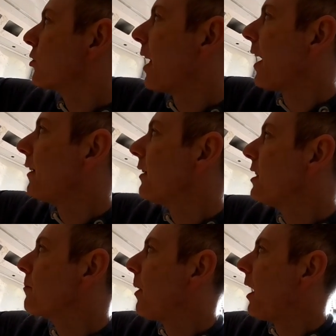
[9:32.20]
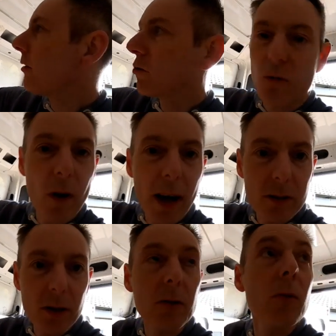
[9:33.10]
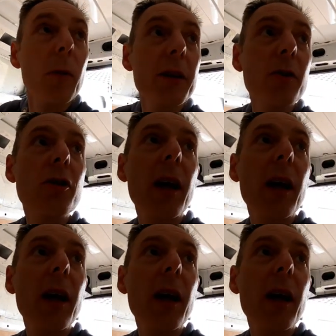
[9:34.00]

so that these panels rattle when you're